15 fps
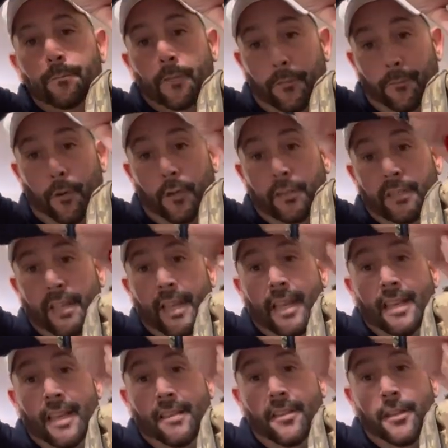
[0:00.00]
first
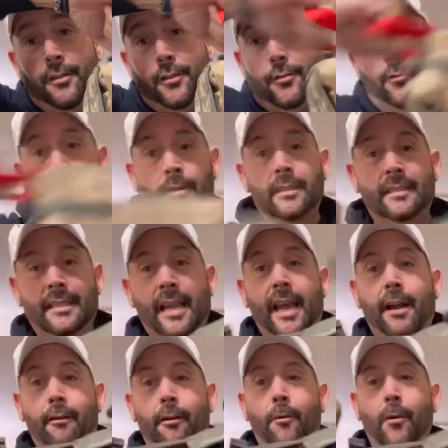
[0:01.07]
aid, and then you
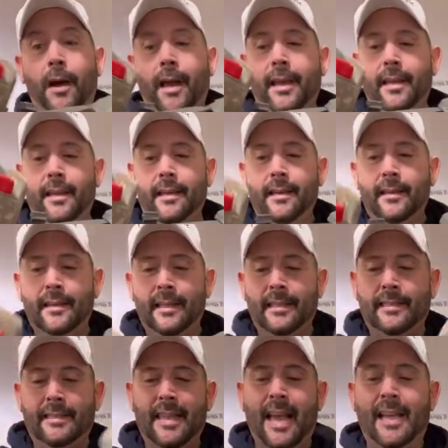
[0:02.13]
tear away.
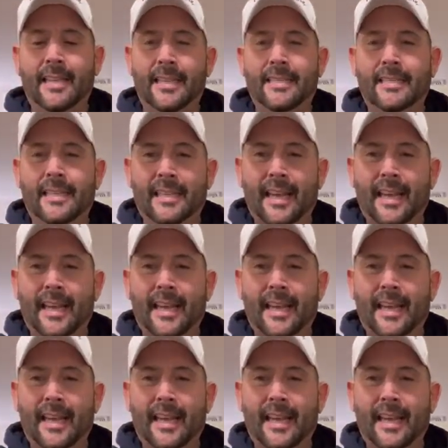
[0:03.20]
It's that easy,